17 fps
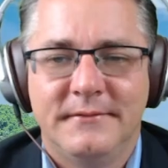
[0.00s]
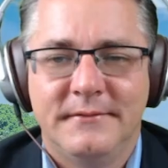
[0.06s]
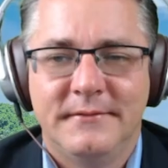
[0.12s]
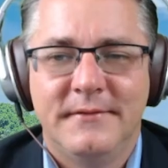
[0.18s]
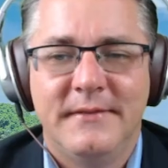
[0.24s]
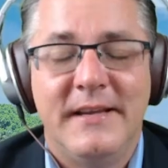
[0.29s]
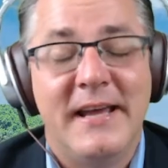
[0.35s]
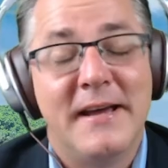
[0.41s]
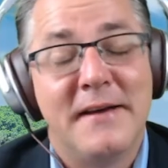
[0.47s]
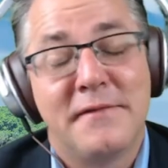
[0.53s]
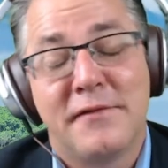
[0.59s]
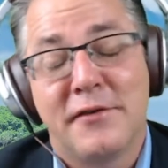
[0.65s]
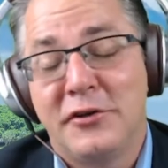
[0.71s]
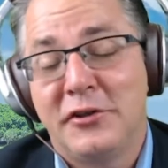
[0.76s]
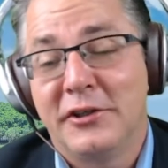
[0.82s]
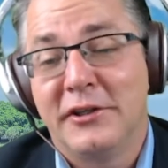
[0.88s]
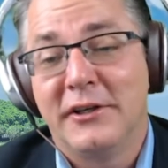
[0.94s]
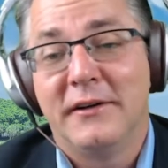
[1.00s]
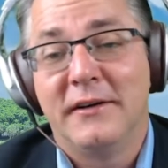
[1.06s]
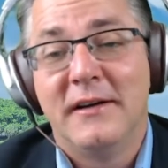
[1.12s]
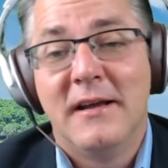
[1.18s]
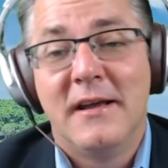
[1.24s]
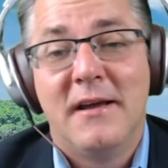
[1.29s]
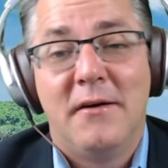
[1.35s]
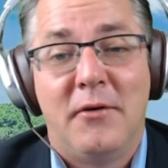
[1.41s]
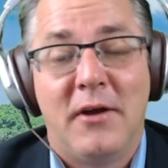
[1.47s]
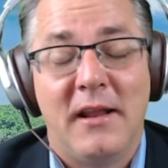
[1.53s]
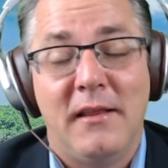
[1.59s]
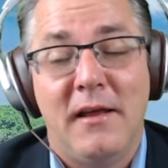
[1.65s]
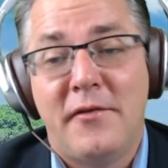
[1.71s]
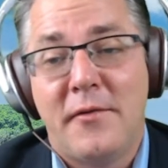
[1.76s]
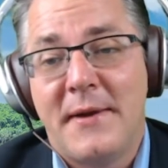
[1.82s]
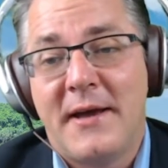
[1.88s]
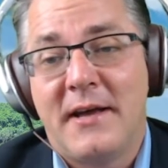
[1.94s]
Yeah, for sure. What I
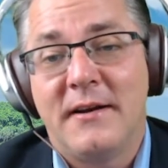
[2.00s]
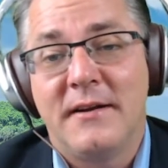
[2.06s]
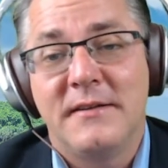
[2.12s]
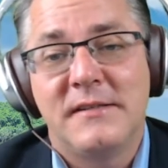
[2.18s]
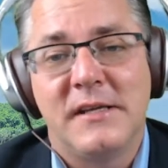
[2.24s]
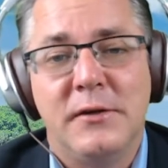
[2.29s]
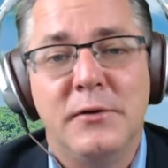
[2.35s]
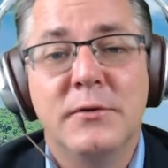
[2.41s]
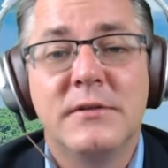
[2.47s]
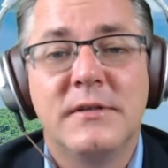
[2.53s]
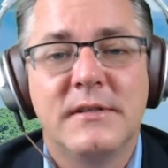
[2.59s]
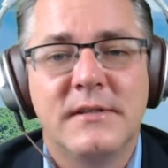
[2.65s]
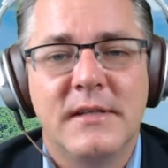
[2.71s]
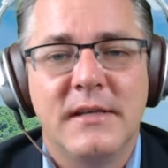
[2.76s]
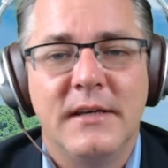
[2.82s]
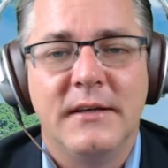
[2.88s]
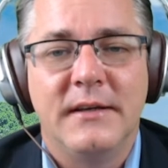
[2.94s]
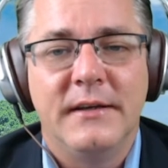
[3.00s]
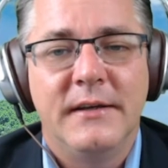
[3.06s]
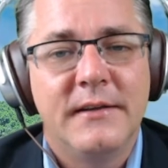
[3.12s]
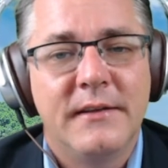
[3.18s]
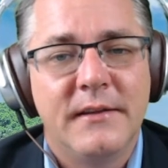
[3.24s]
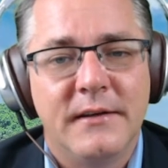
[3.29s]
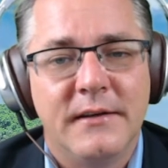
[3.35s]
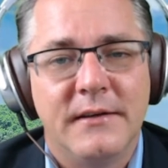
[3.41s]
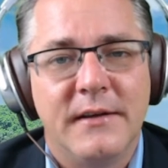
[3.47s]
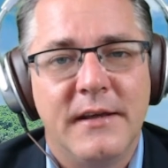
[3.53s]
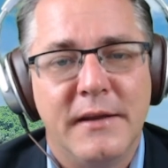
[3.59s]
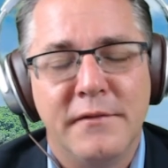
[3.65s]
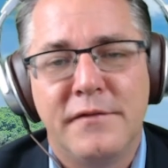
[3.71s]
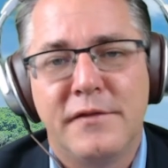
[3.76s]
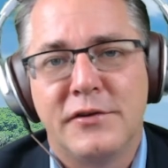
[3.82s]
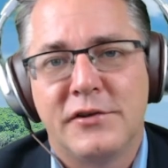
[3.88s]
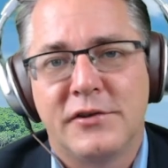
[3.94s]
love about it is it uses the
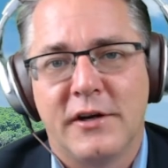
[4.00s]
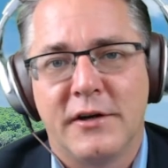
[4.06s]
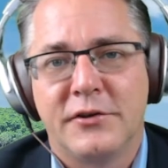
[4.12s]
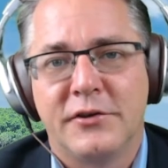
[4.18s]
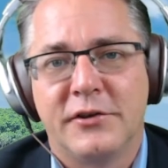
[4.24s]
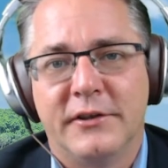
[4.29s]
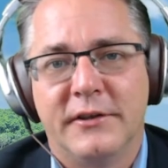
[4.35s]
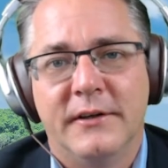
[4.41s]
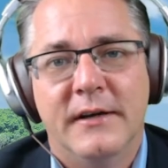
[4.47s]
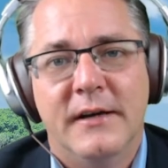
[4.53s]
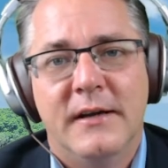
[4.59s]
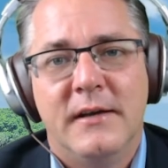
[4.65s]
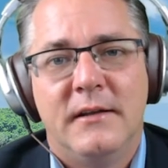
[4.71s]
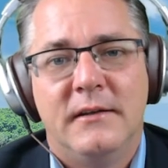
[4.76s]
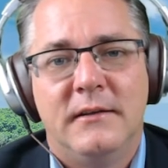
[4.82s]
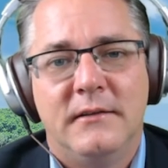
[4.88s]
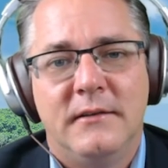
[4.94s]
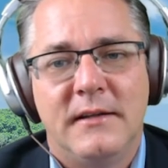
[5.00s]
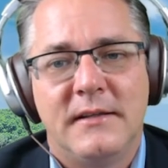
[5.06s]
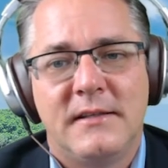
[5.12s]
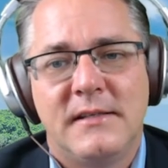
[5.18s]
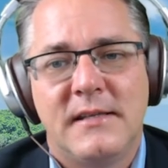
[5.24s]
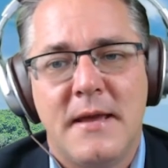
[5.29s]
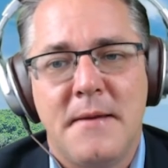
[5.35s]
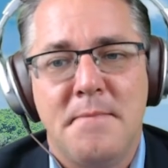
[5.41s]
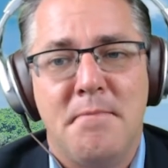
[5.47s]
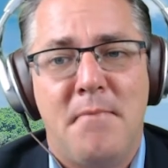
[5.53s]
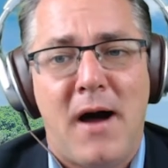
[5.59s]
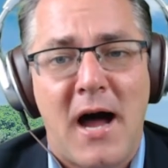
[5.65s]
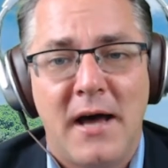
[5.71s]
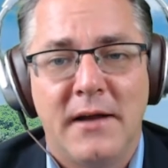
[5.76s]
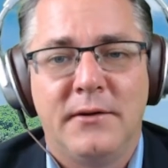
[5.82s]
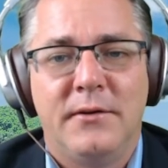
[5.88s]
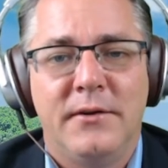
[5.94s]
infrastructure, let's say,
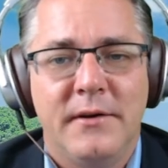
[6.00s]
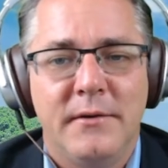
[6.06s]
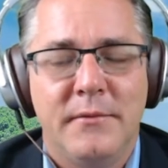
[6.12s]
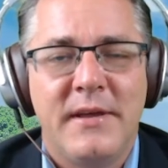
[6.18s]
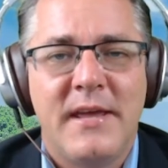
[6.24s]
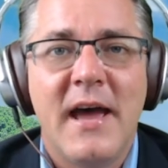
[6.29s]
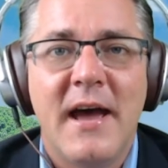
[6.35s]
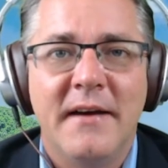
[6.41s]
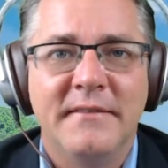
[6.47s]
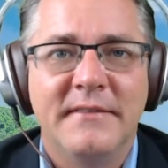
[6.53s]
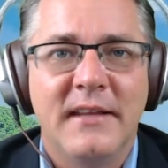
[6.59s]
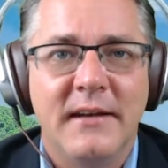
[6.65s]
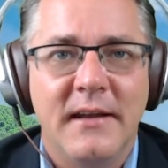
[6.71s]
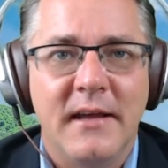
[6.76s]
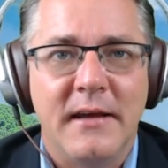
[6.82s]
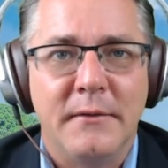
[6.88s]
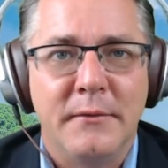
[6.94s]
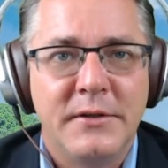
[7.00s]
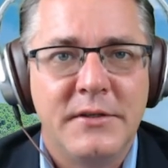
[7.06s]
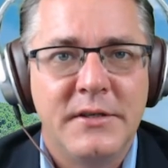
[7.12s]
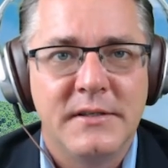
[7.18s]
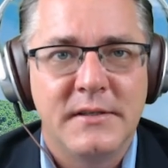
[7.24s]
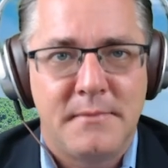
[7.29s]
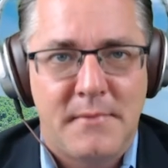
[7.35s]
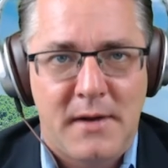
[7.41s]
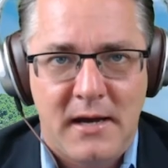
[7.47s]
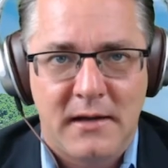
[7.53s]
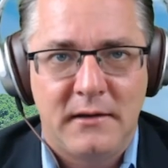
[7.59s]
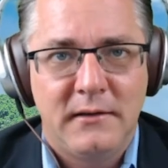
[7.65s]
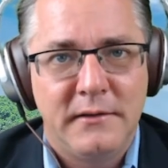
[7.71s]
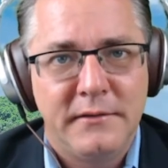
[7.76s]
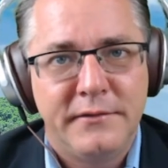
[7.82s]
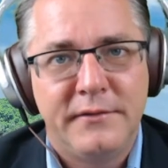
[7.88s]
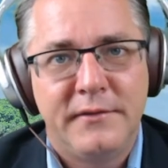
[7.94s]
model that we have today, which is a
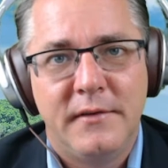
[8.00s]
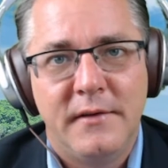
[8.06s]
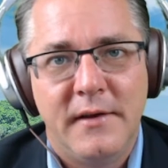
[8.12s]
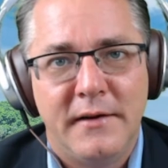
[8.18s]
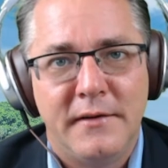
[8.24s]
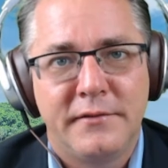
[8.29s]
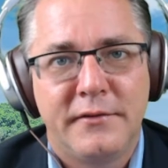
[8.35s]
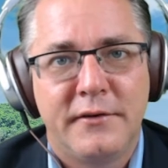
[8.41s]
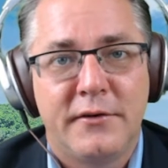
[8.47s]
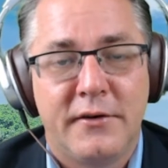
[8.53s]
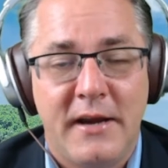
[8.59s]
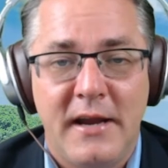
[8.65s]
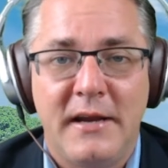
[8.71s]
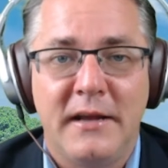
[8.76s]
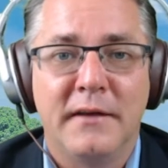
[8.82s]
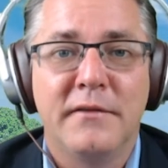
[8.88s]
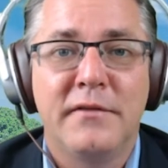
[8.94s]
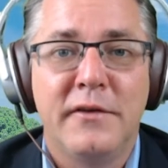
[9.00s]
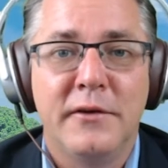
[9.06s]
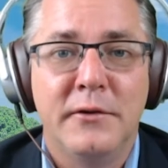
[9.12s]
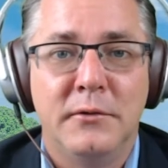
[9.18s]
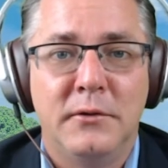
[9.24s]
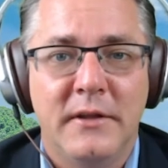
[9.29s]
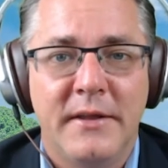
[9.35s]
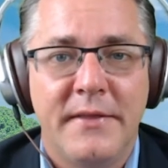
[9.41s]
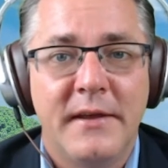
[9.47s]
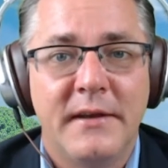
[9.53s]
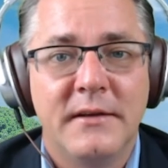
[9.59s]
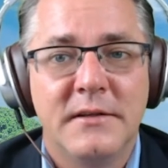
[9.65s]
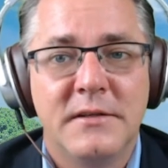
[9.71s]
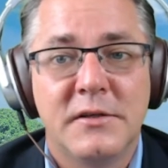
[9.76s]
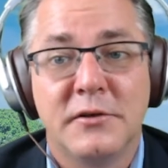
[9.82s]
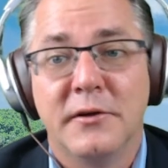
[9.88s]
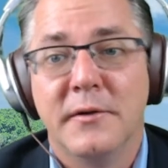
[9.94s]
model of creating fuel and then
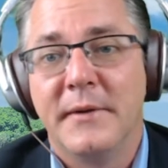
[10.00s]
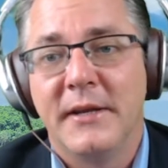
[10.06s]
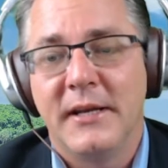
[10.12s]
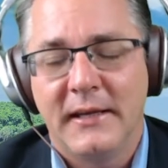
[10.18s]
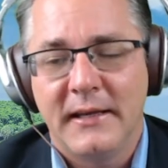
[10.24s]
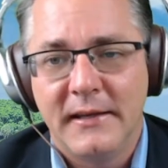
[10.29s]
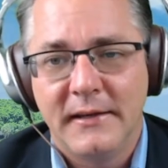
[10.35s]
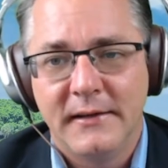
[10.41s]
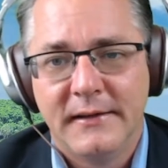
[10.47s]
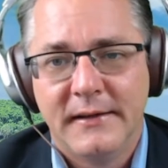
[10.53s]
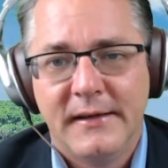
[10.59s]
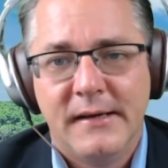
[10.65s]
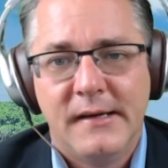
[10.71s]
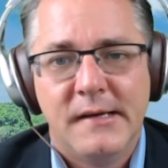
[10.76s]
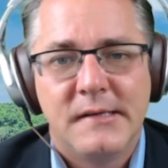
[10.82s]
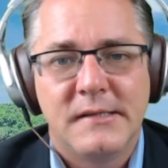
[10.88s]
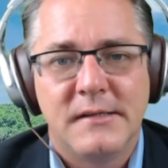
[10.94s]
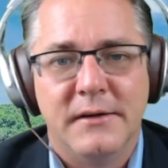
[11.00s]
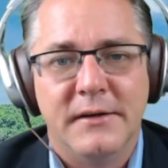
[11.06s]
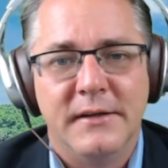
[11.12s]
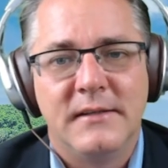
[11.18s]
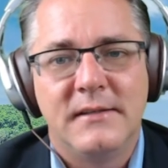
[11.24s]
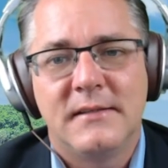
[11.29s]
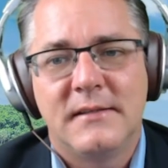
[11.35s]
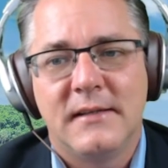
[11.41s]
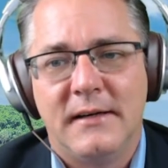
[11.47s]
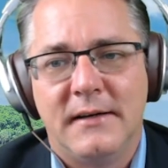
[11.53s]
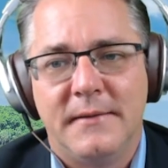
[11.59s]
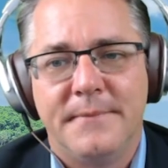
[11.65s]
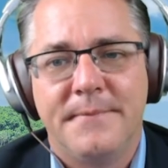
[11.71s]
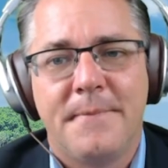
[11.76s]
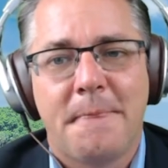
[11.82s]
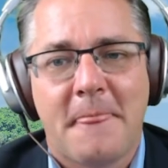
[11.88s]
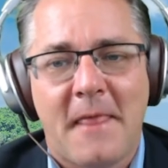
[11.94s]
distributing it. So it's
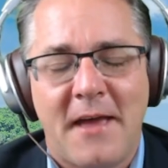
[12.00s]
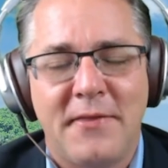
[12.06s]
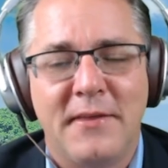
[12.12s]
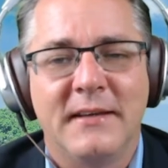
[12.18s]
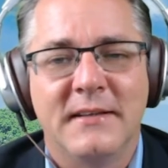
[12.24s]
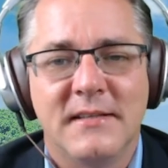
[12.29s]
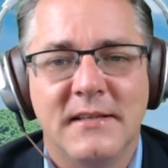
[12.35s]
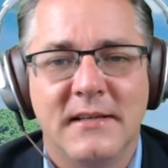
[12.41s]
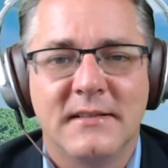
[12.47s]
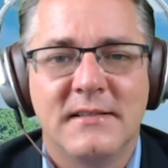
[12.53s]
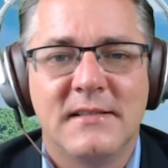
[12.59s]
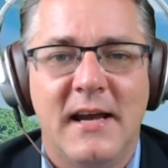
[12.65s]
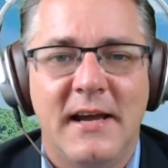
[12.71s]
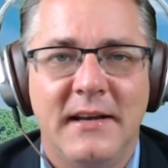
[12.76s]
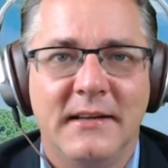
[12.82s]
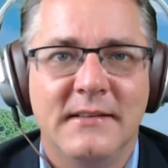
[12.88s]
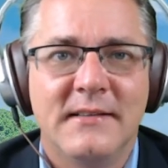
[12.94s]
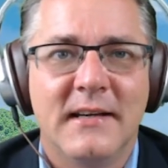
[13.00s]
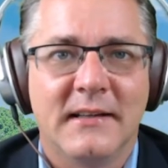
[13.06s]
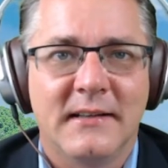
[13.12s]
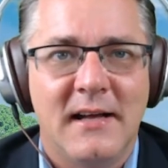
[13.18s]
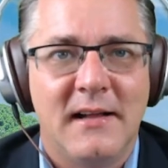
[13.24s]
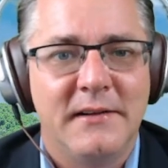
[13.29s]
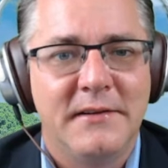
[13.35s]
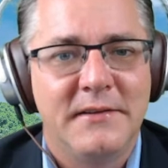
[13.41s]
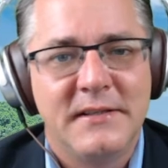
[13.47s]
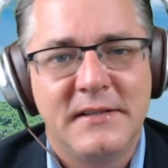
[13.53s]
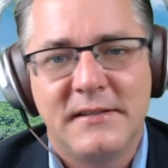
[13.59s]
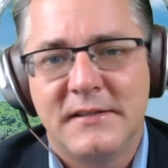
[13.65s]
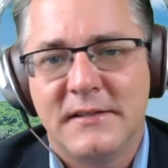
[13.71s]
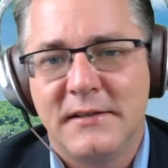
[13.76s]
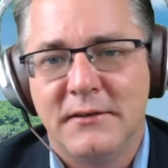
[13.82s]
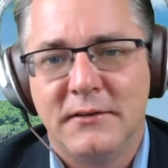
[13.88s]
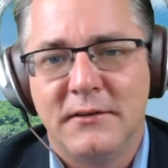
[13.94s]
I think it's an exciting technology.
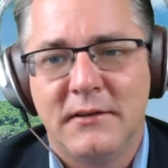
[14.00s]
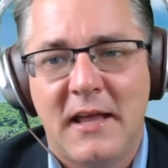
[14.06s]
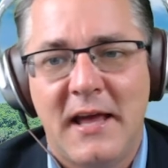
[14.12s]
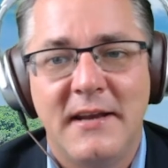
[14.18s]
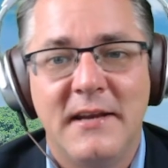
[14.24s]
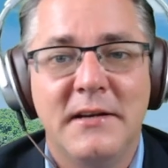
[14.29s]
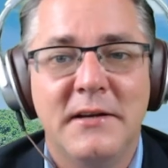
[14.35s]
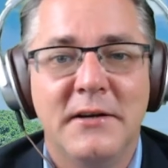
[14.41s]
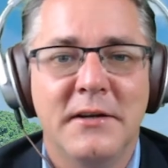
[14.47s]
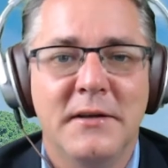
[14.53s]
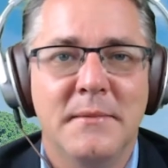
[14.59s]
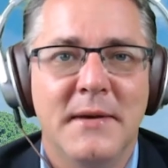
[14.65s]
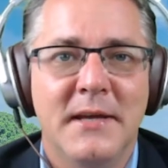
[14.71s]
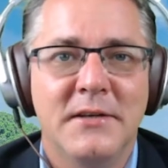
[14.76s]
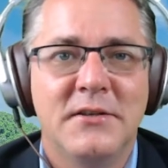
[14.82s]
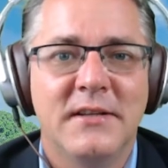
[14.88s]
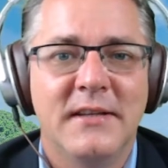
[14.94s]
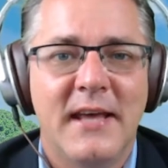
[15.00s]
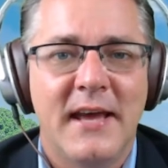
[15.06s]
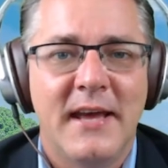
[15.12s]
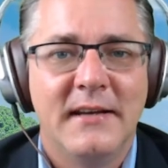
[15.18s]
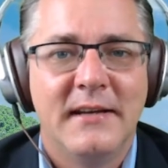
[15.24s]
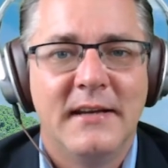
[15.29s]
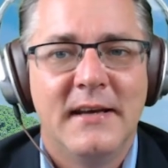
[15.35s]
So glad to hear you mention that.